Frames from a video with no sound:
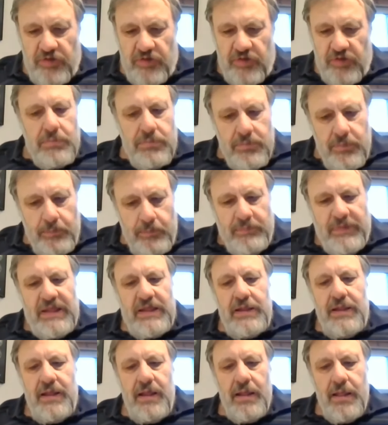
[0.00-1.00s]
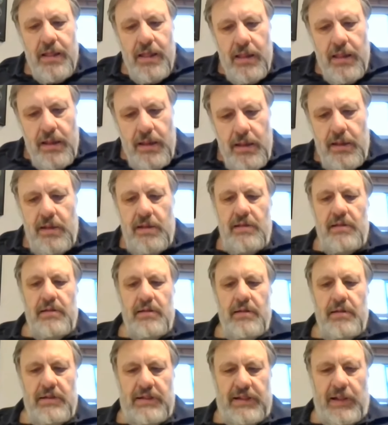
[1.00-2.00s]
should be
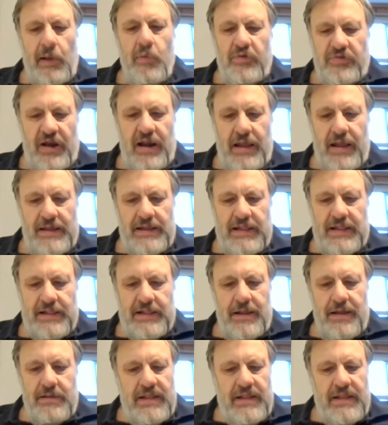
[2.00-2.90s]
socialized.